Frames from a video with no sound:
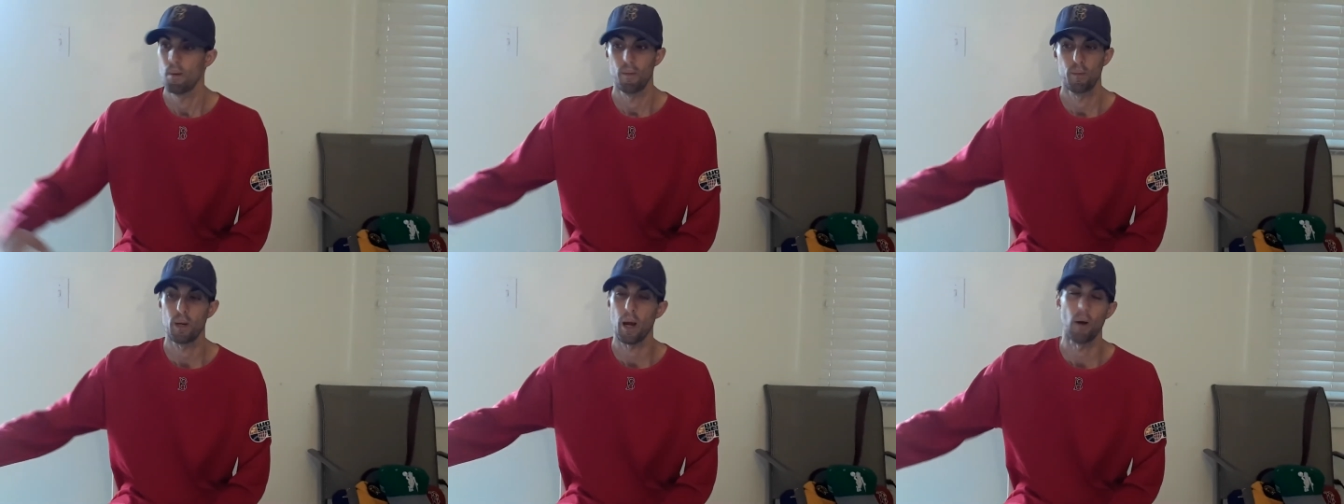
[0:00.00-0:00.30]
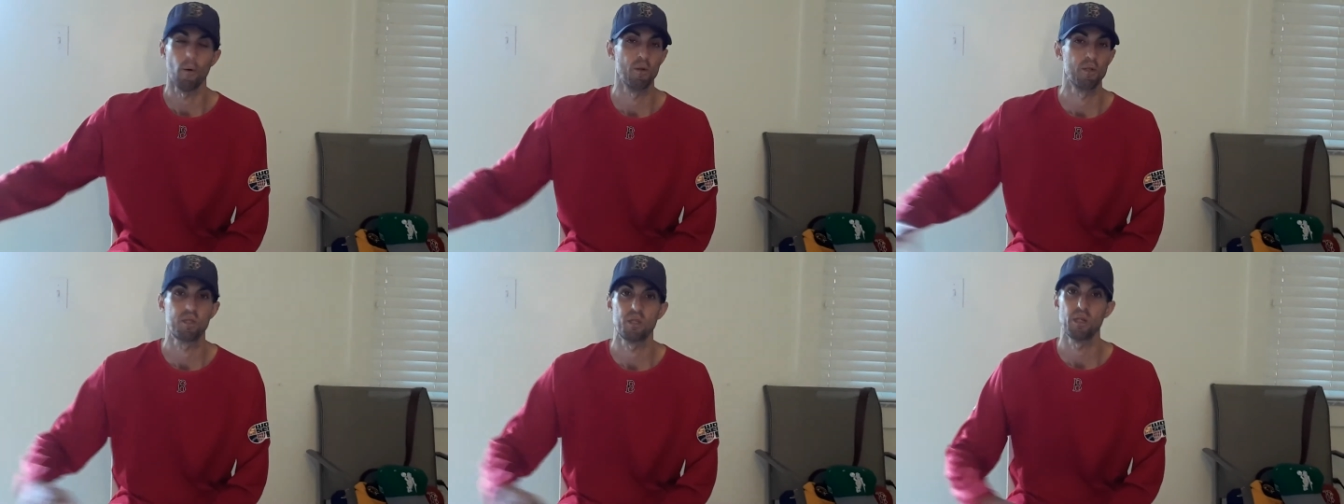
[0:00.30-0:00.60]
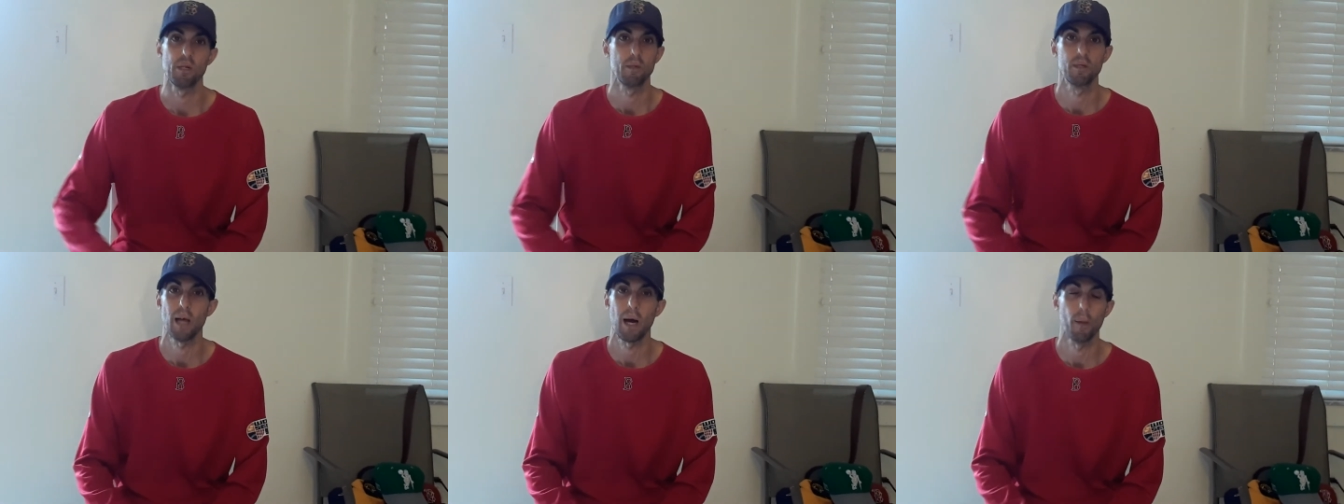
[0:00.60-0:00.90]

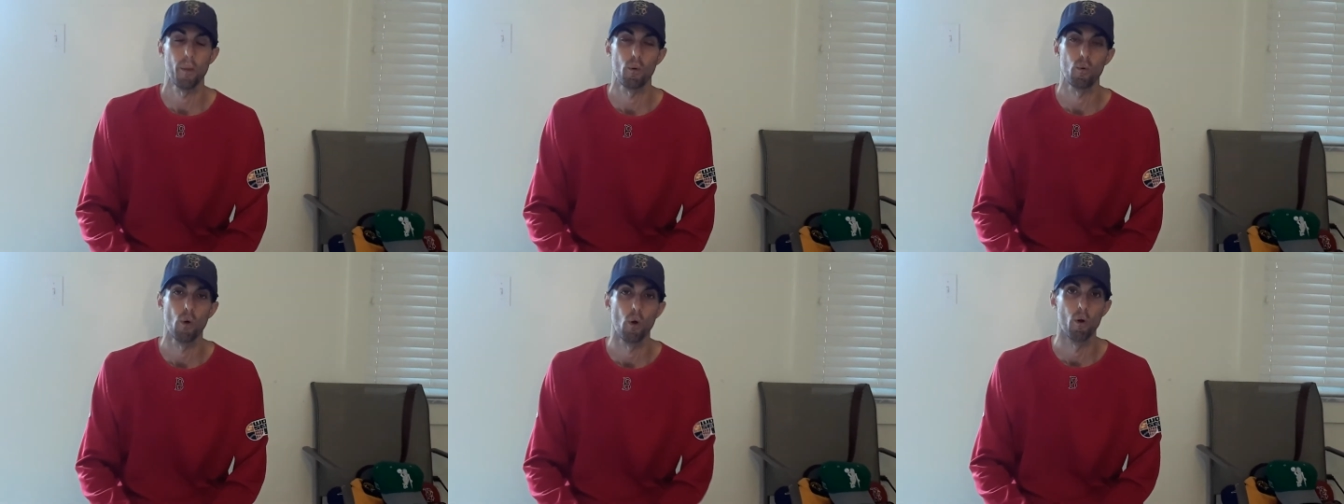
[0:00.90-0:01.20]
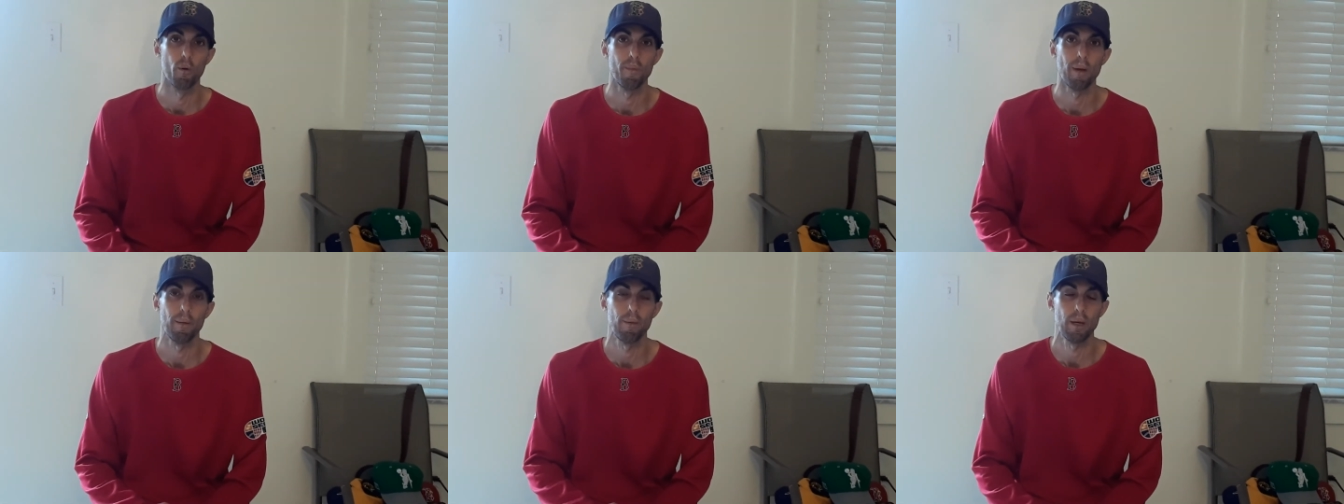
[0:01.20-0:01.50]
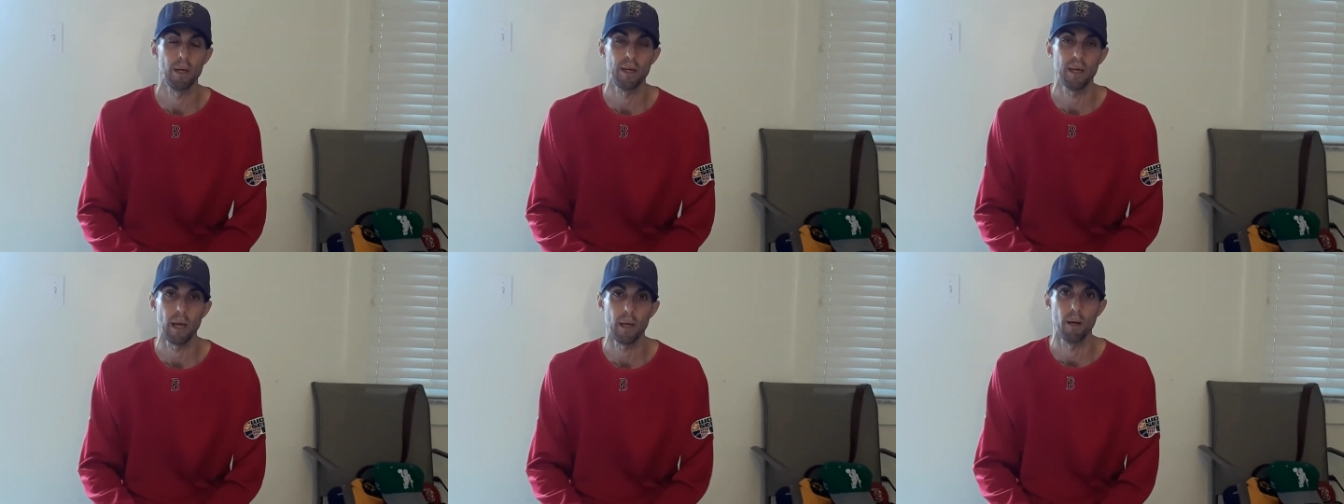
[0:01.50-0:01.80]
currency down the road
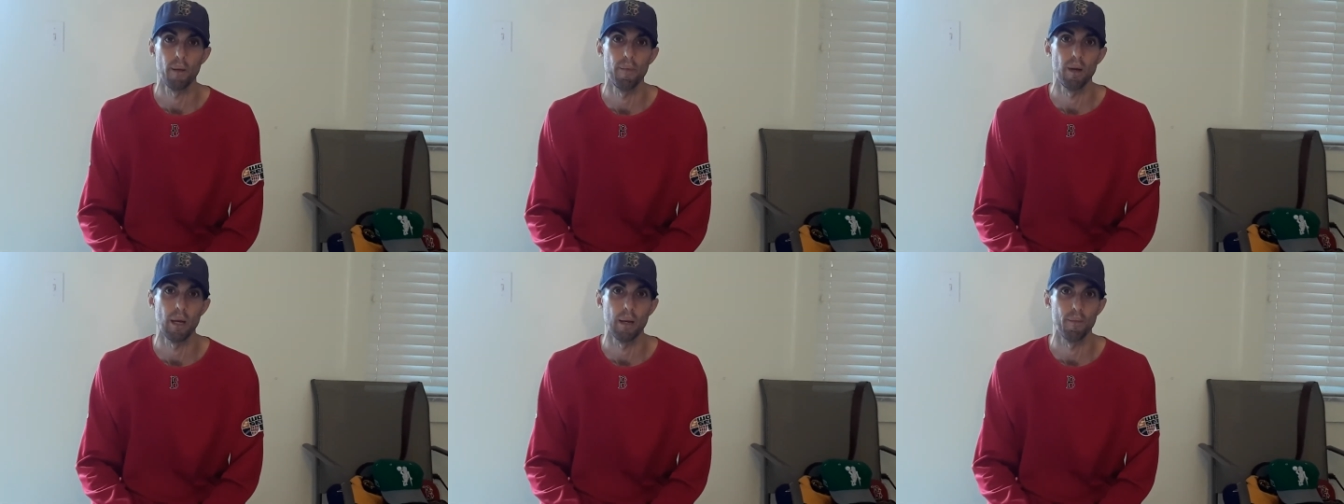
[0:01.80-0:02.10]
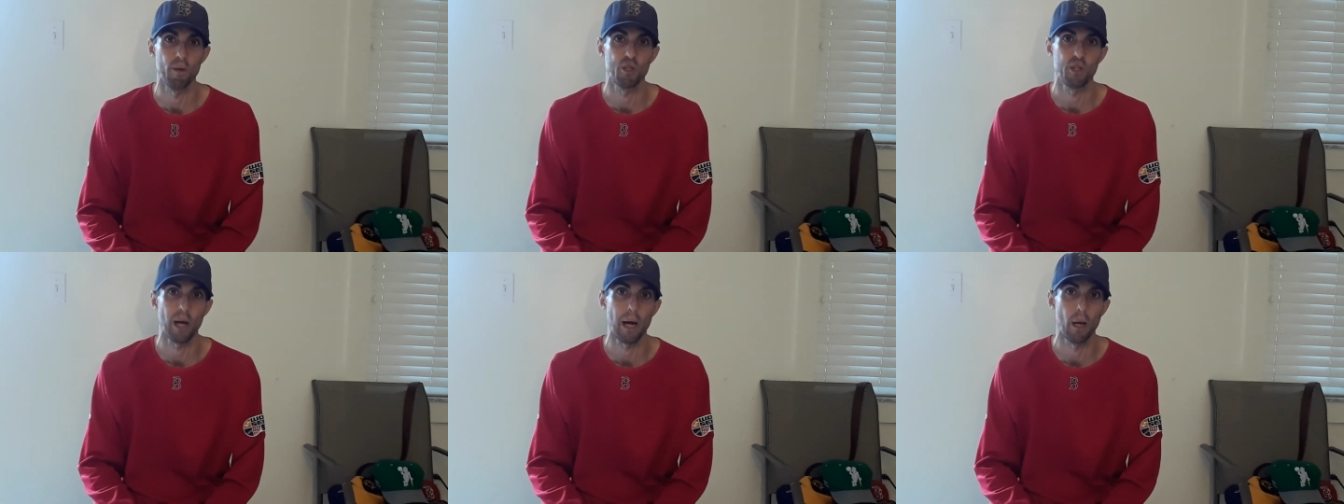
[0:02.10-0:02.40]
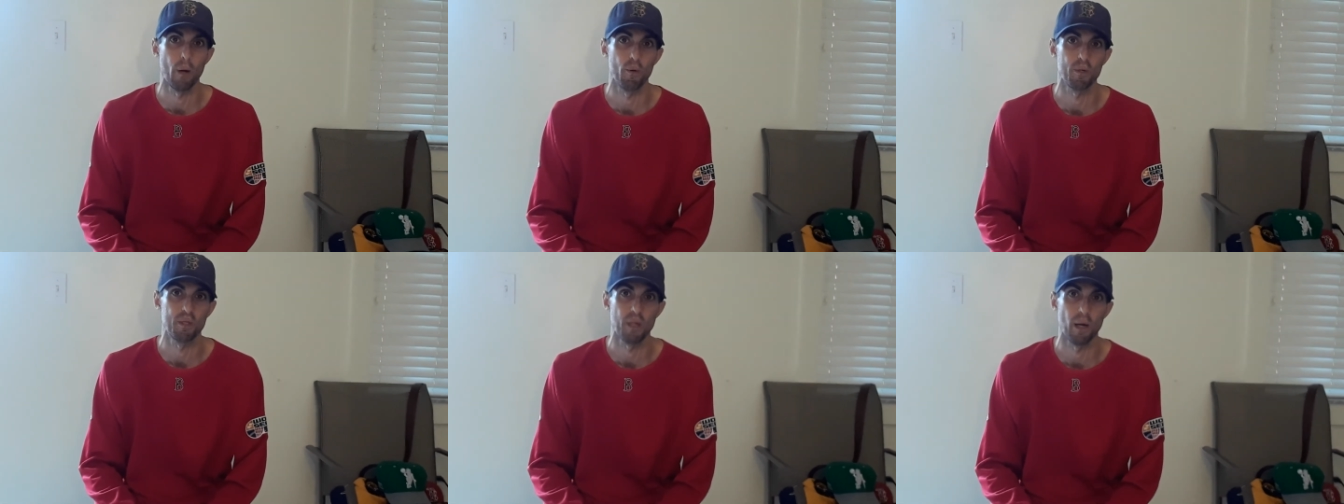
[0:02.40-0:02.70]
maybe getting Manny
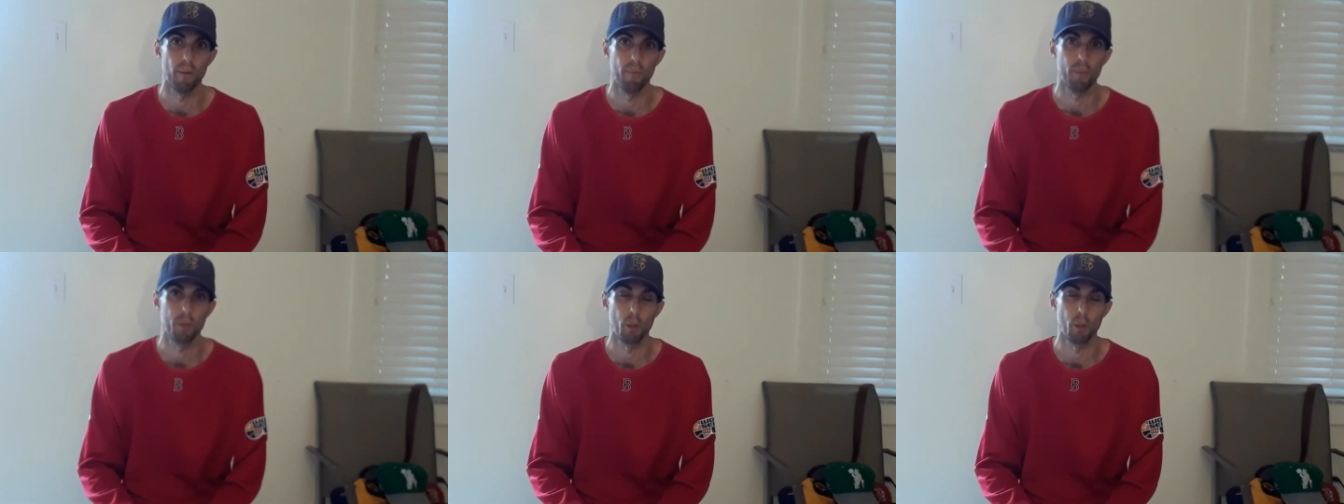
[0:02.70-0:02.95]
Machado or something,